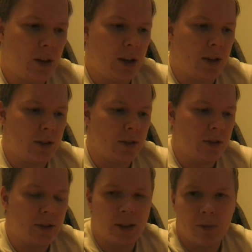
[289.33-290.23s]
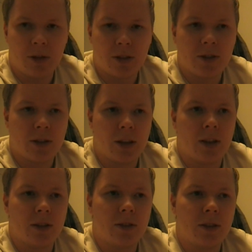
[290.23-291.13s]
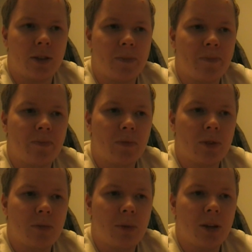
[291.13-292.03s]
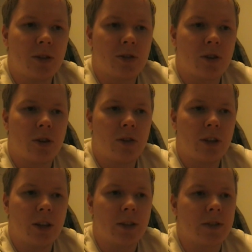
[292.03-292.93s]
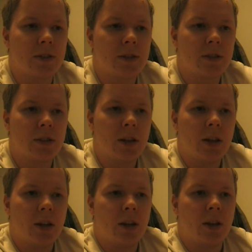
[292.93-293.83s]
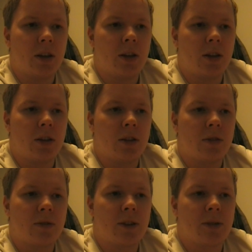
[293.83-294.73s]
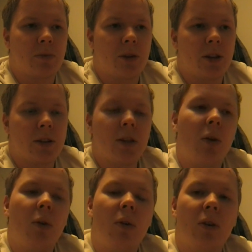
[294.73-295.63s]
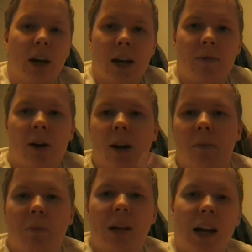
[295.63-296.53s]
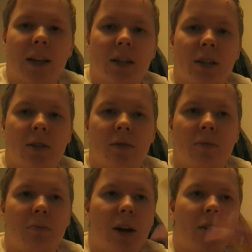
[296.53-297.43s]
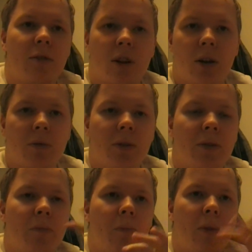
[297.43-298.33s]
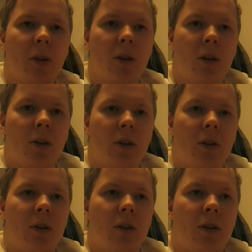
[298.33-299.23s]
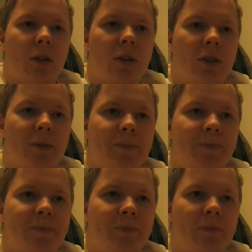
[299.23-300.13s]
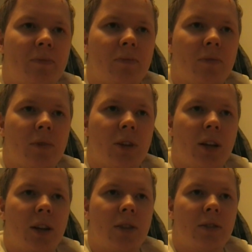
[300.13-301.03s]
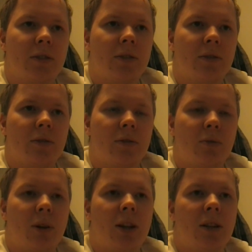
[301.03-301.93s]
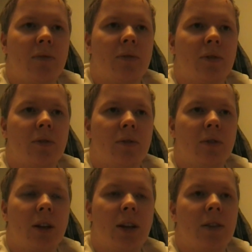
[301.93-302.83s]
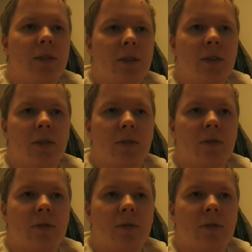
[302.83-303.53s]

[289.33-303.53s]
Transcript: and the image and um, make sure it's uh, transparent or have a black background um, and 1280